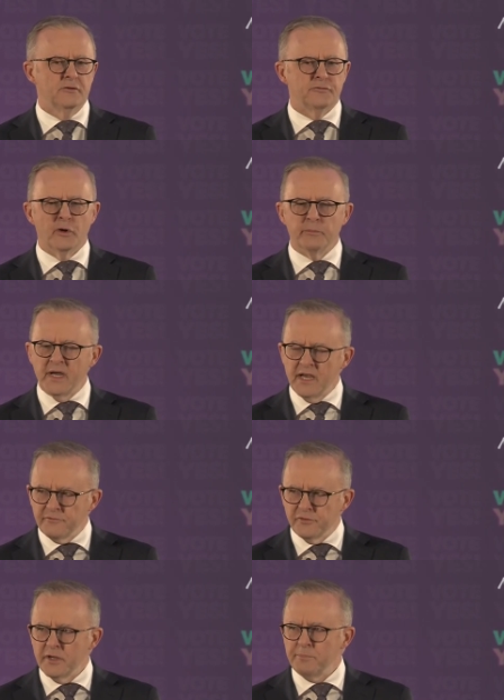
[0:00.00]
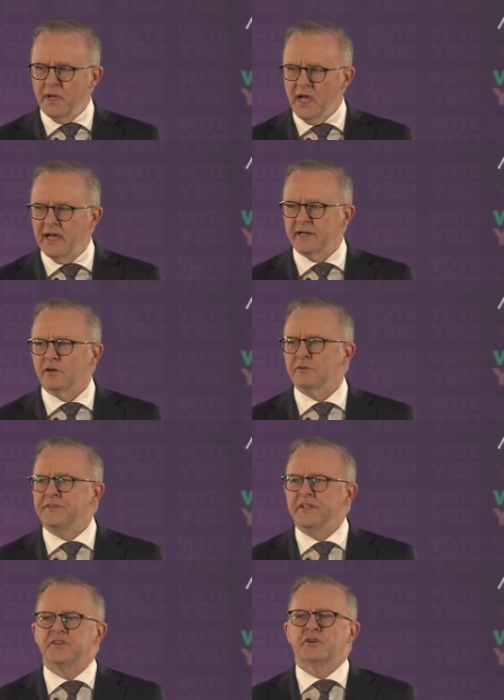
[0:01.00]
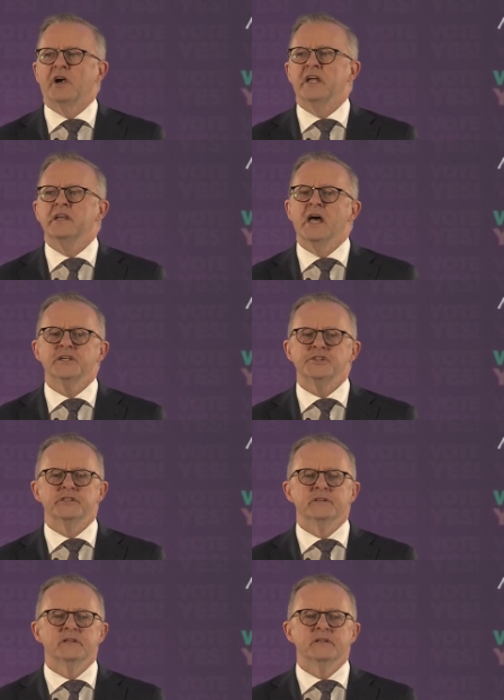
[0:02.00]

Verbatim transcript: from every part of this great nation